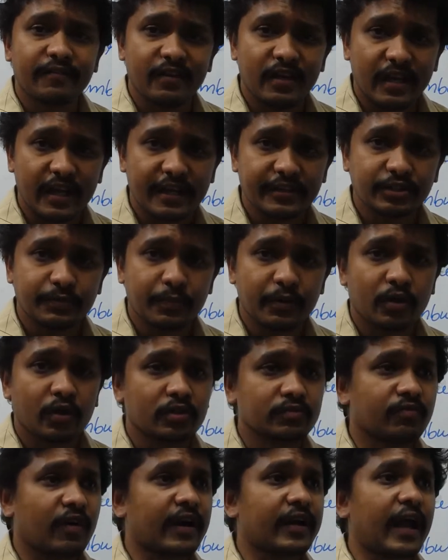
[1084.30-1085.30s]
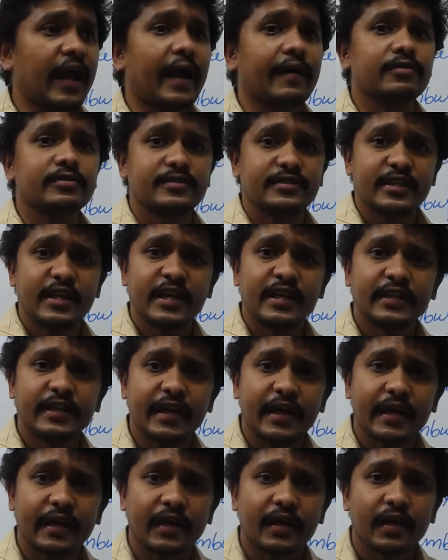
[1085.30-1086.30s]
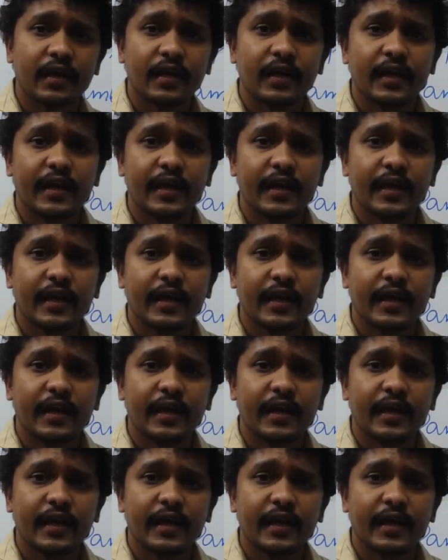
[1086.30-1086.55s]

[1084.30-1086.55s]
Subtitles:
village, because what I have seen there,